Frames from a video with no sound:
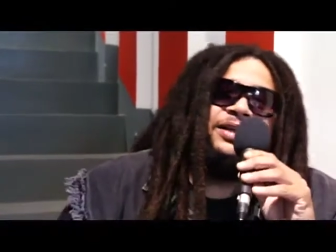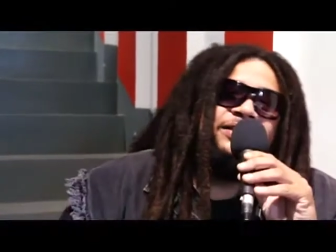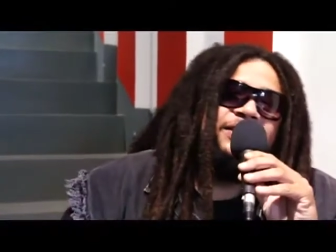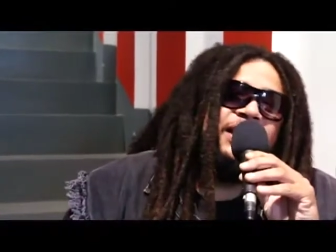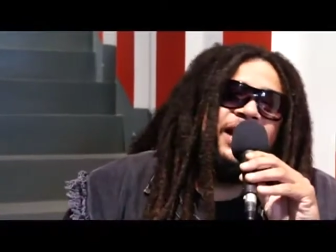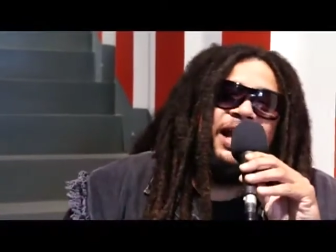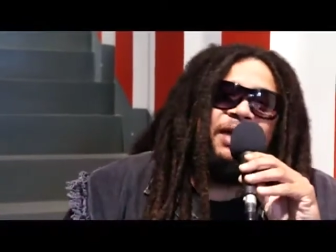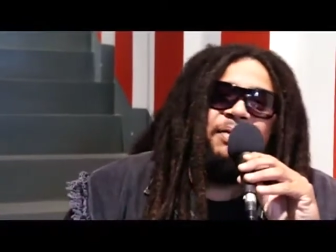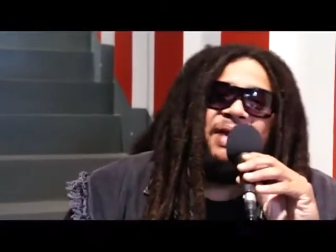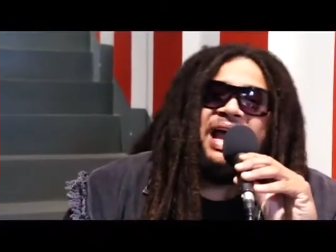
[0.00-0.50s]

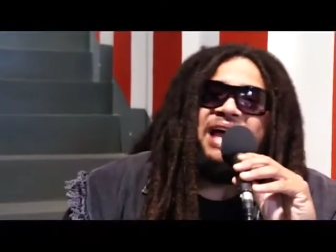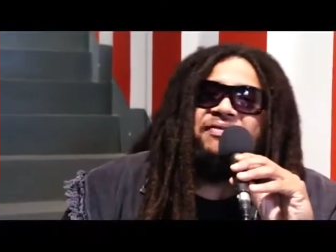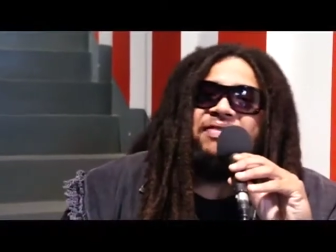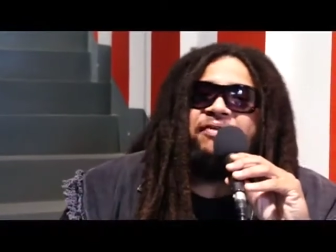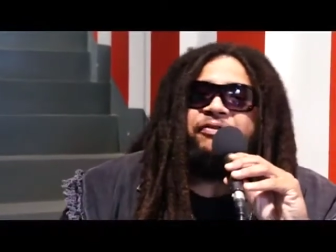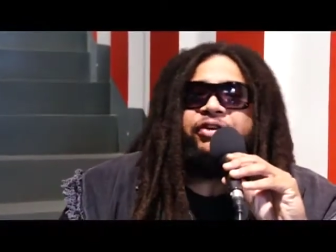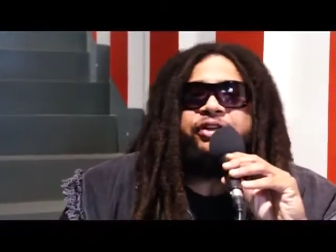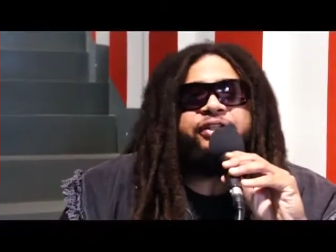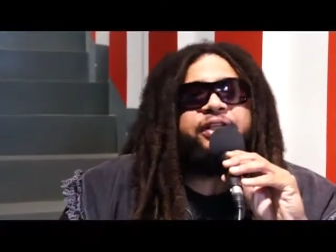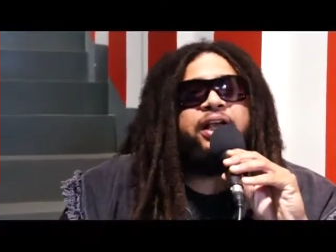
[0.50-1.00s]
Today we have
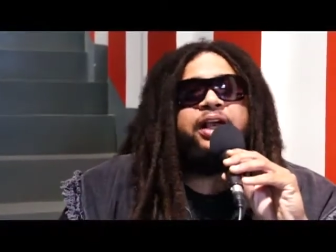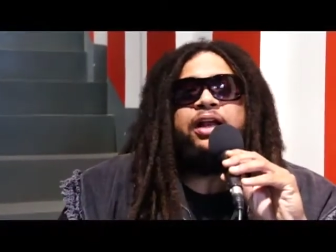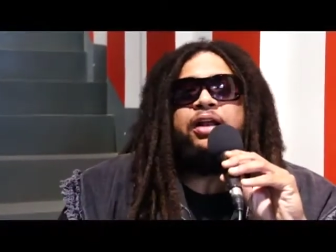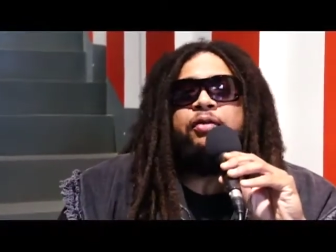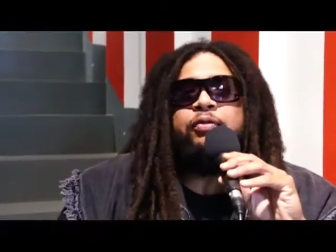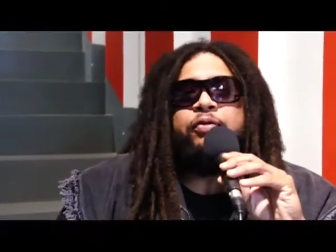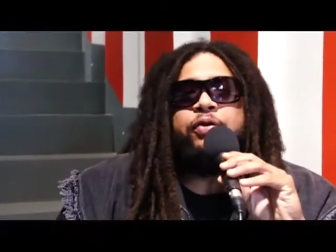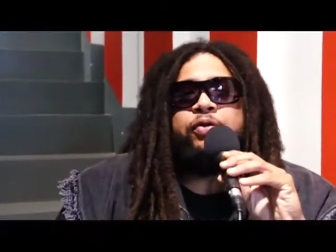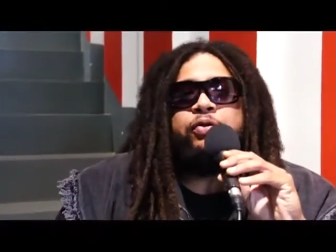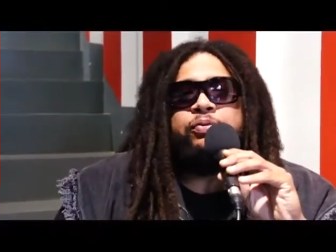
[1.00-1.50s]
every
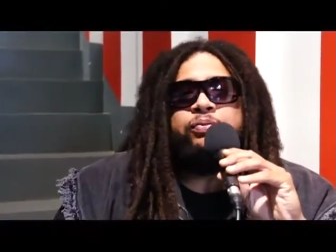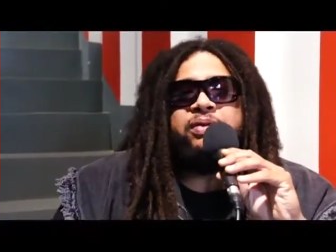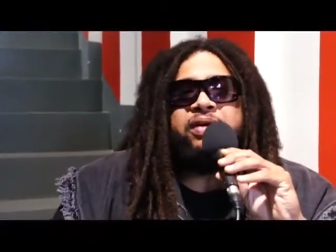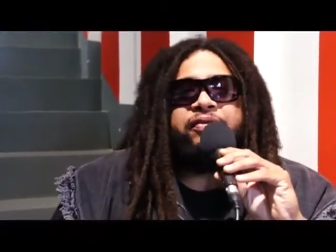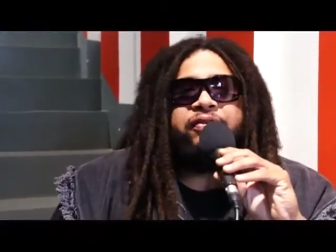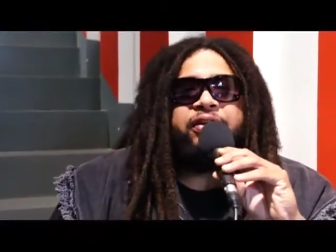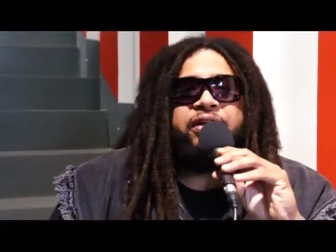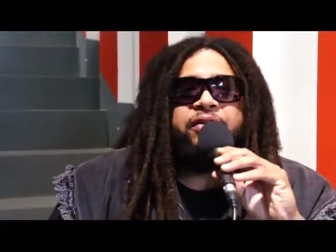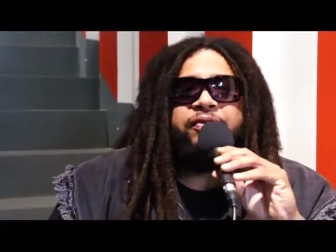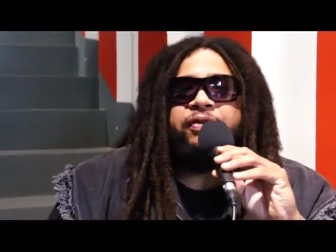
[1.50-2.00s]
single room,
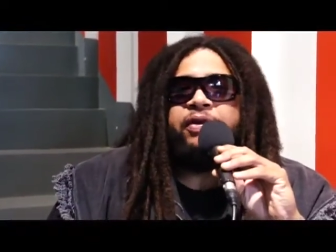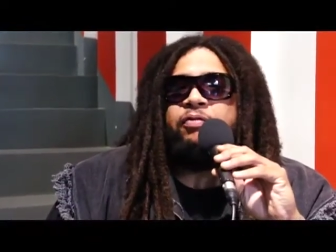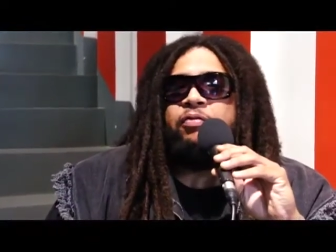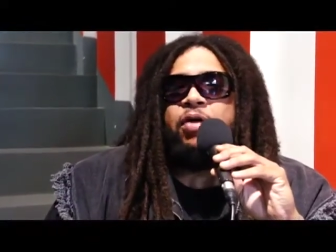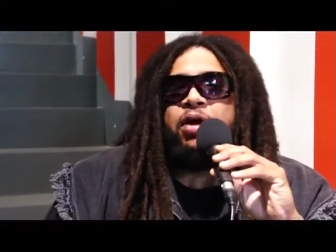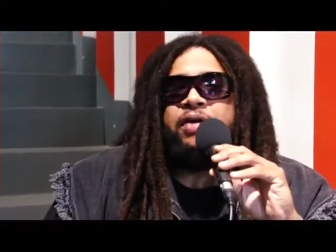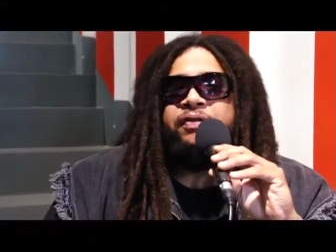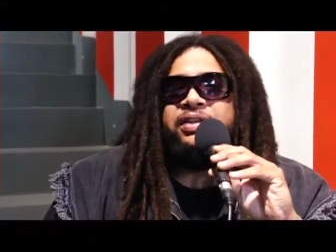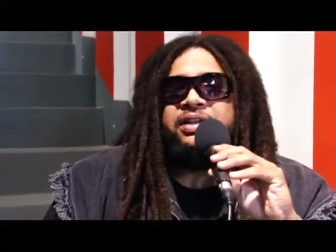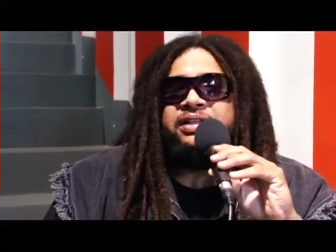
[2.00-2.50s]
every
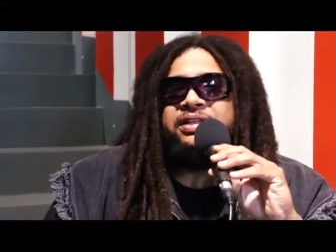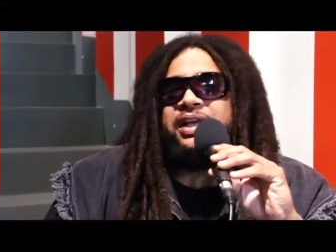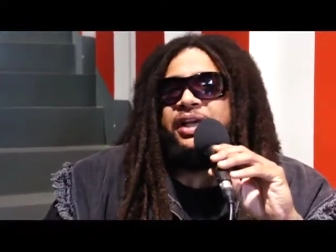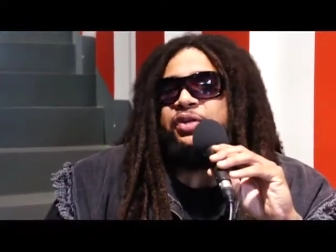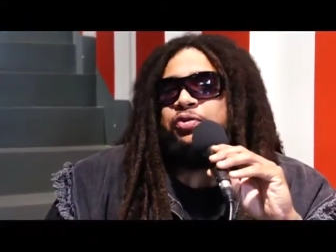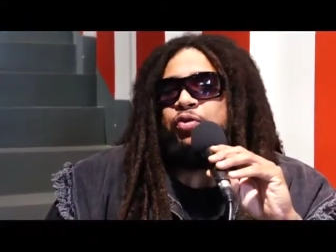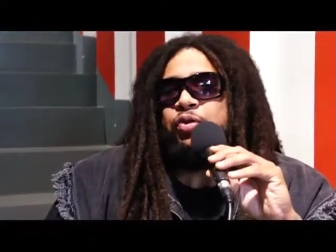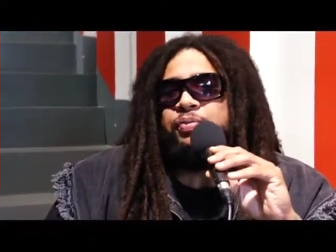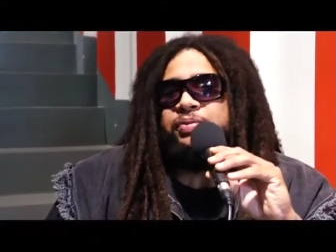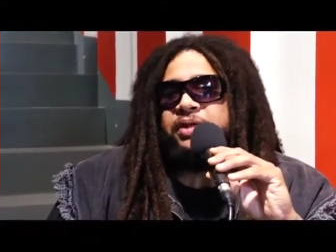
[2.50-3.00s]
one of the
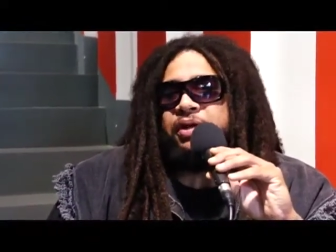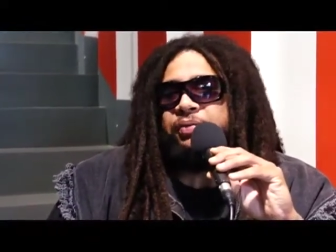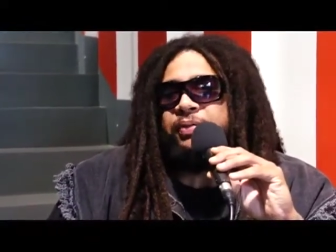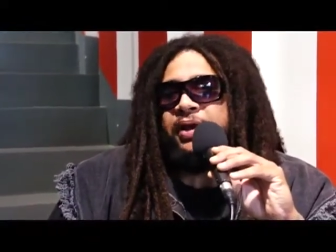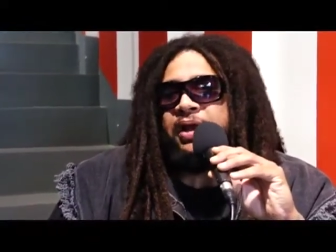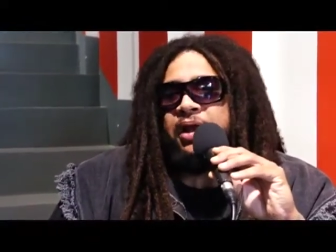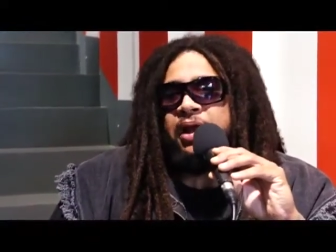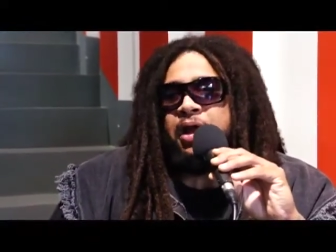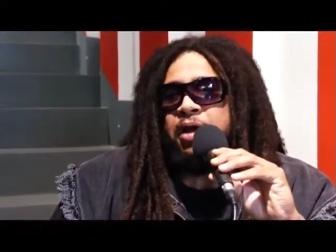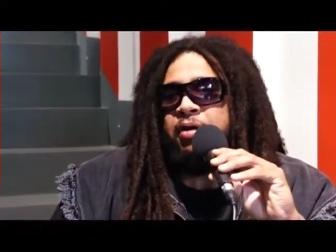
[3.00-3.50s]
six rooms that
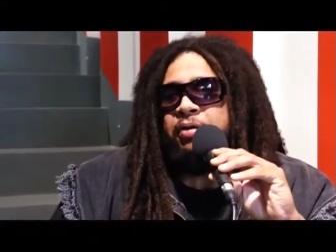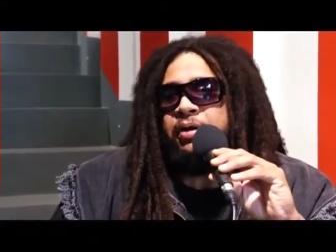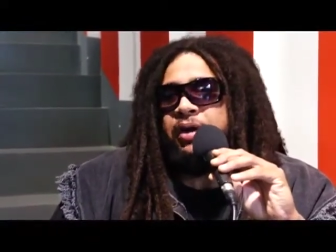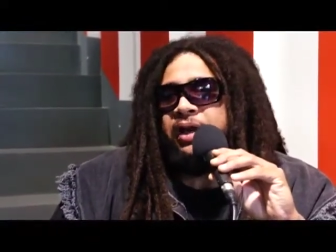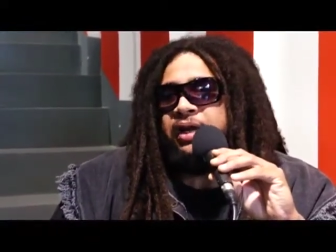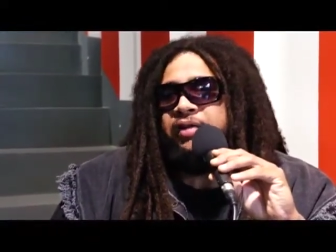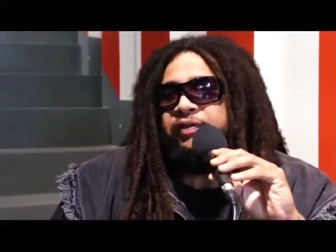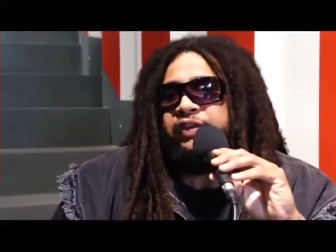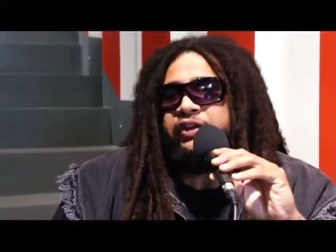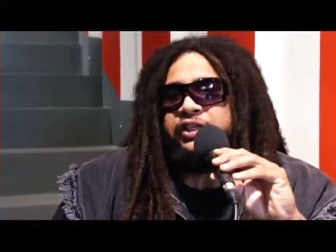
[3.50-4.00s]
we are allowed
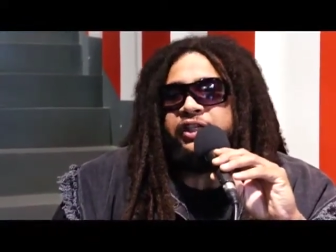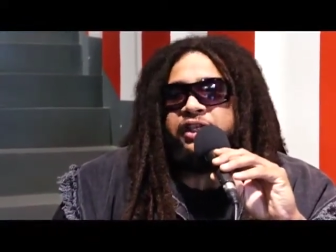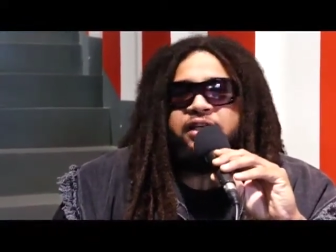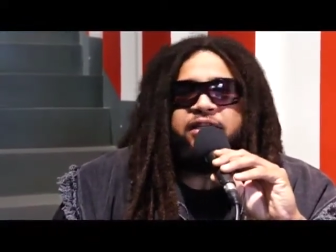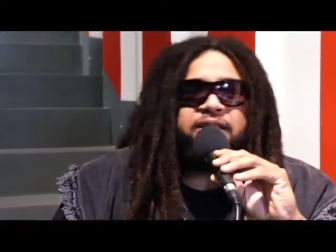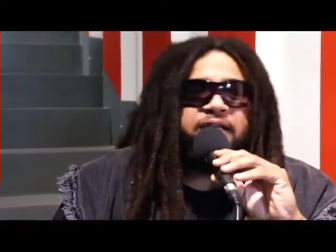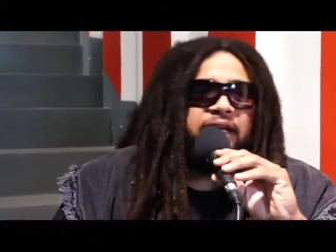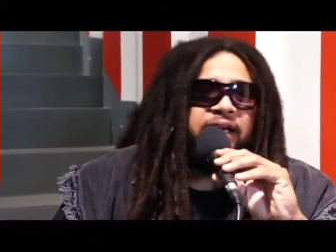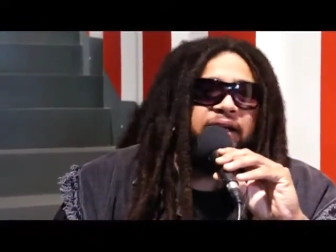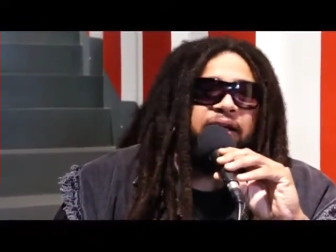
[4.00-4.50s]
in the
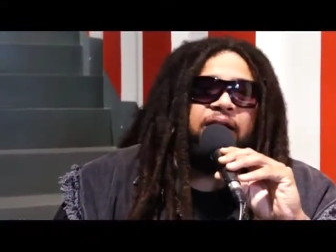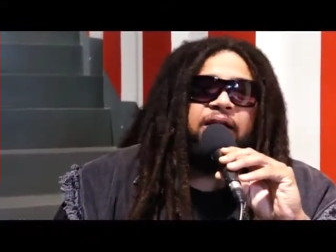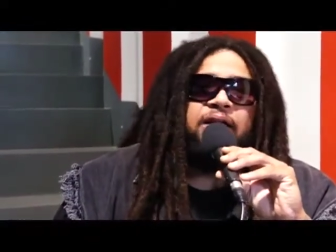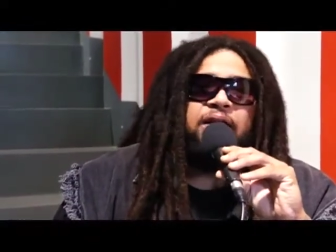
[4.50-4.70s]
facility.